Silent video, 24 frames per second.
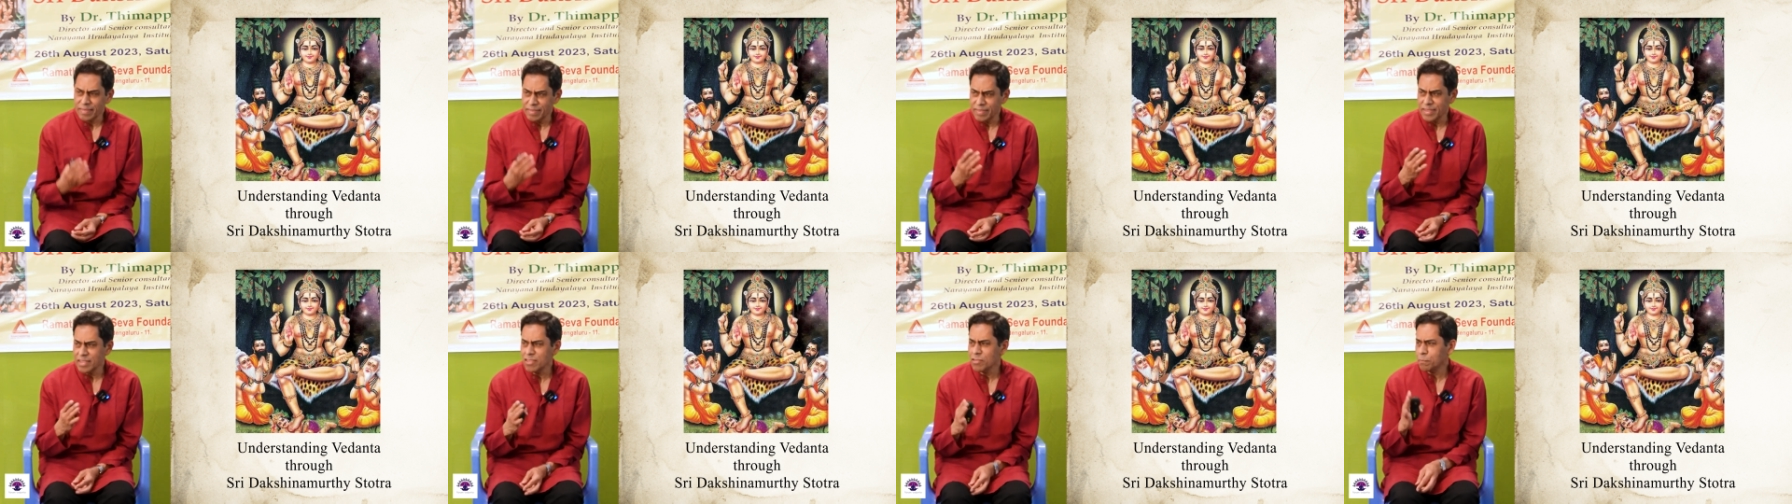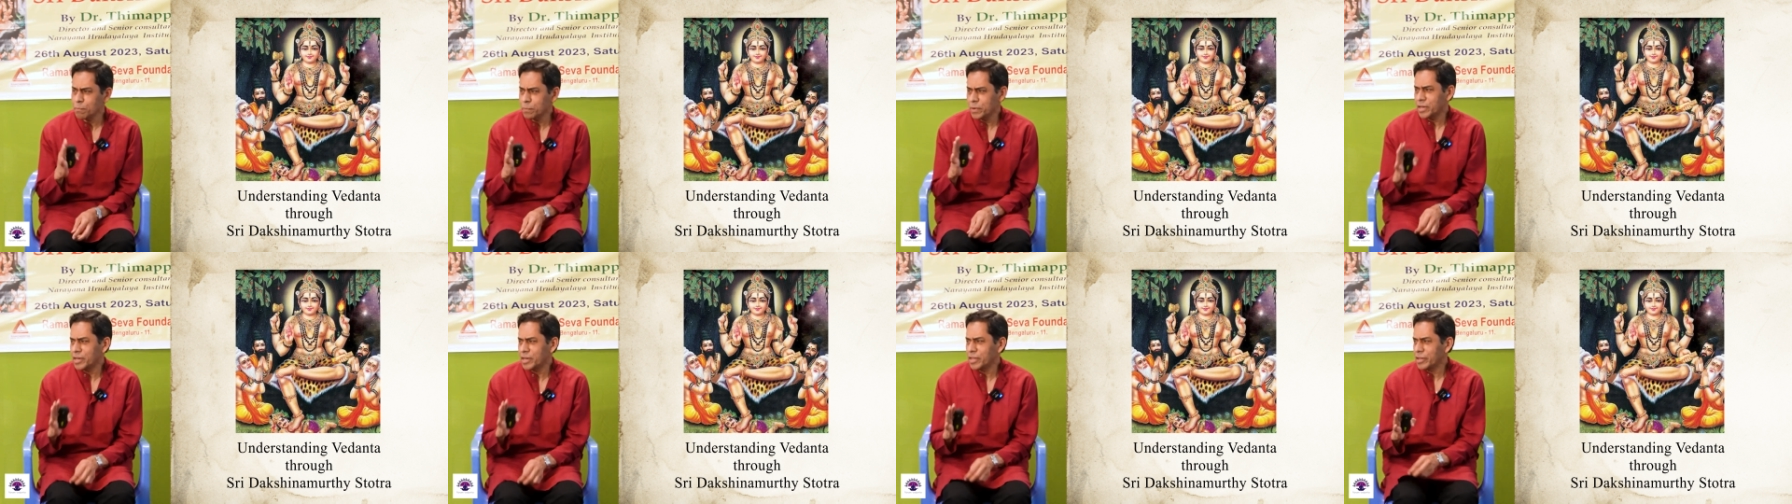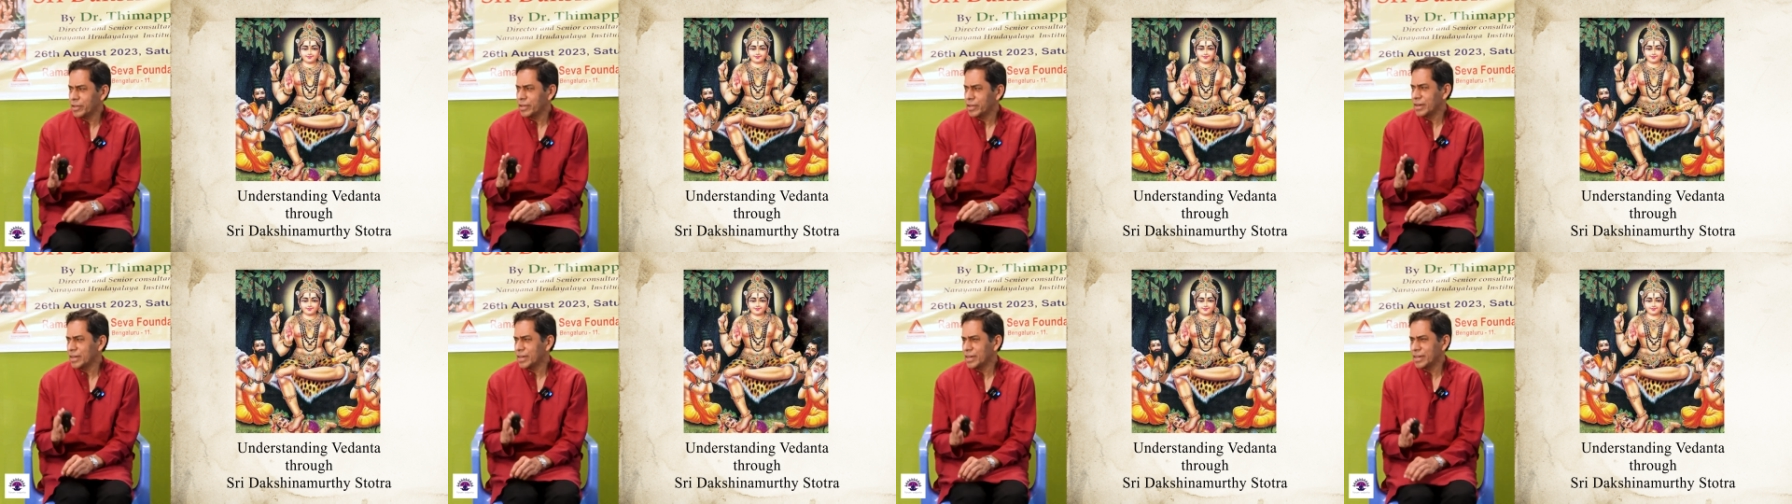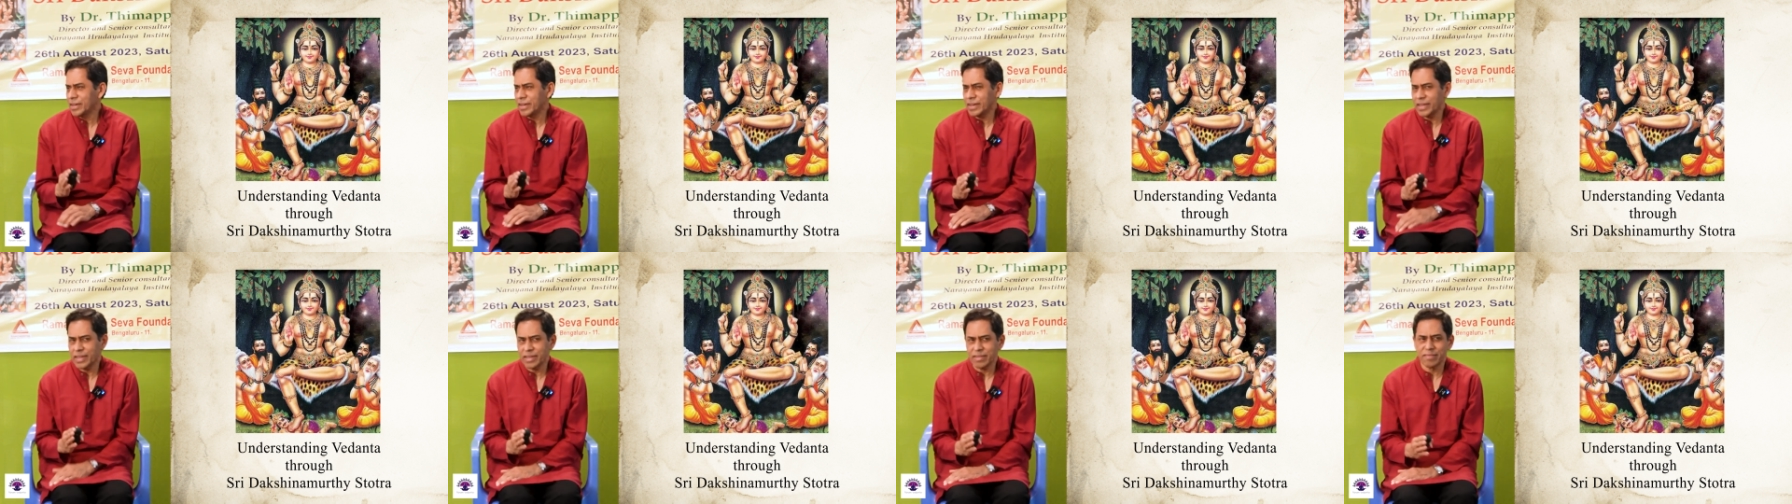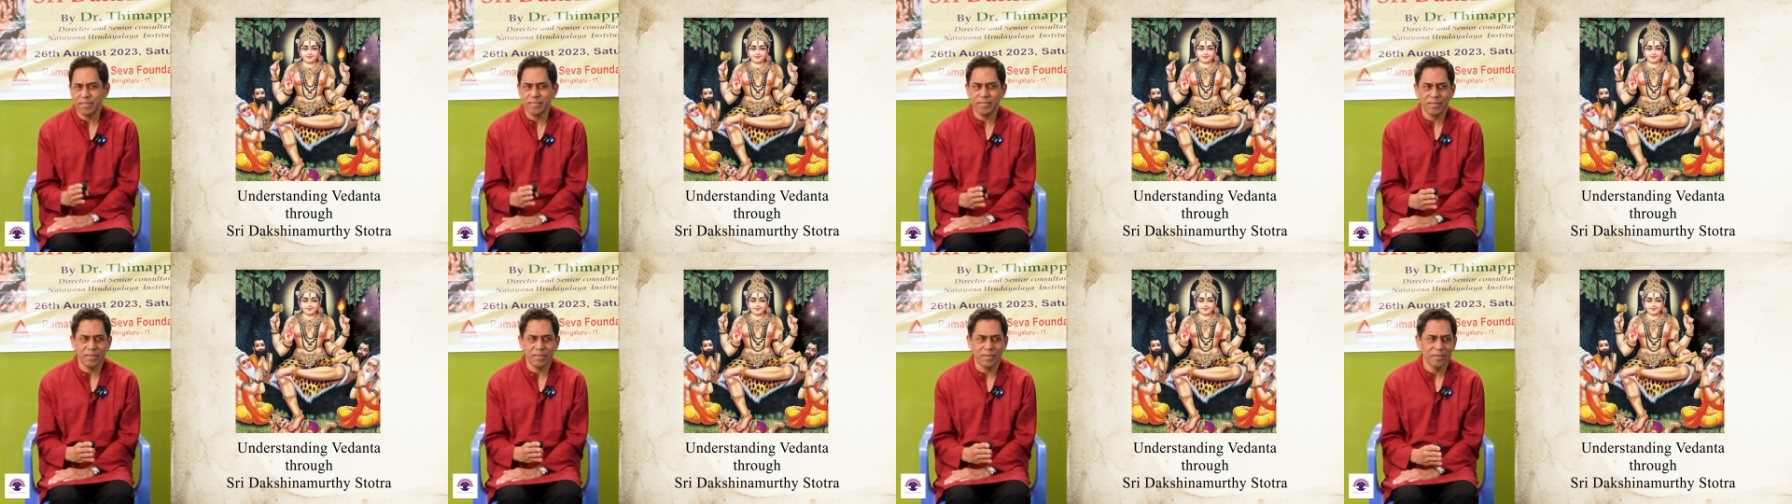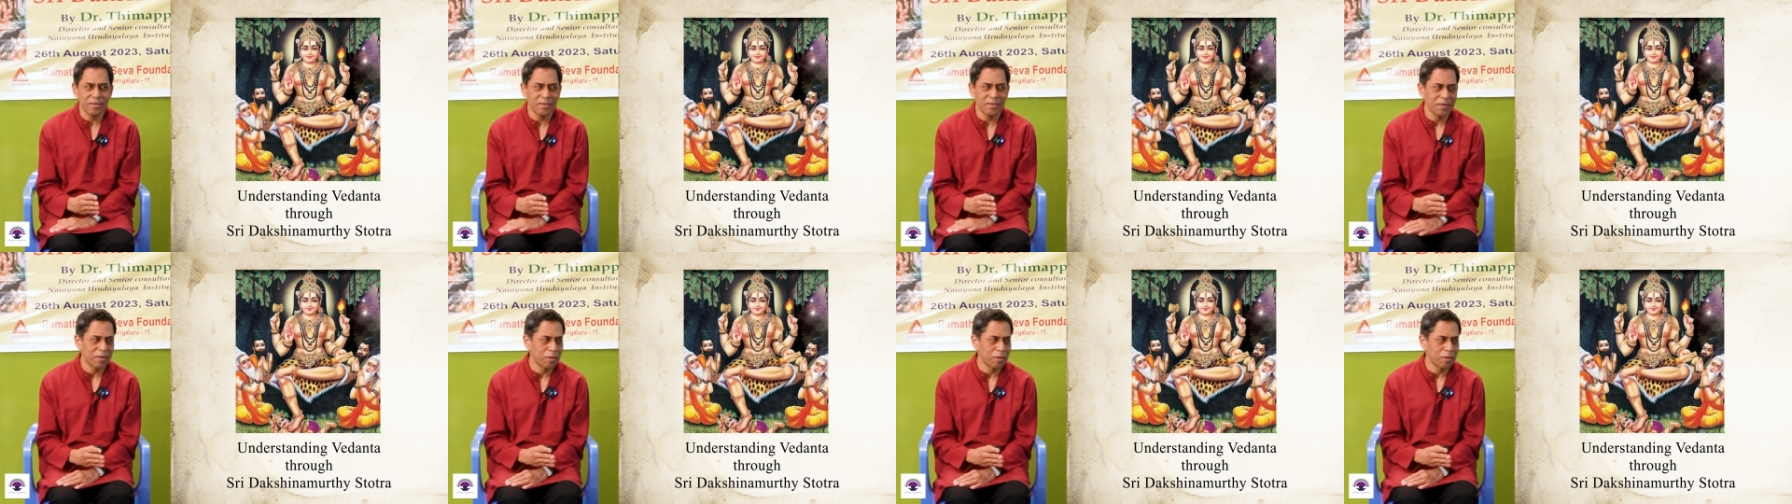This particular text,